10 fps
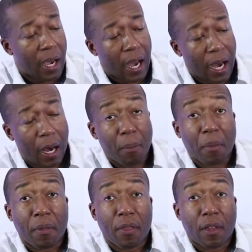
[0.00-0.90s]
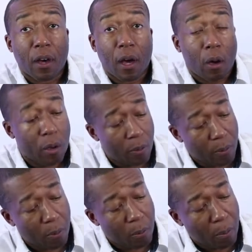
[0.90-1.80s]
the
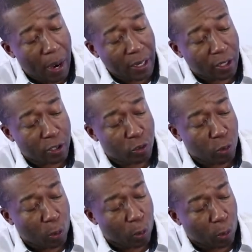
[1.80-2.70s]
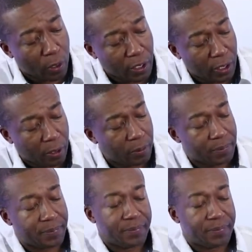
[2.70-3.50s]
mic control on here.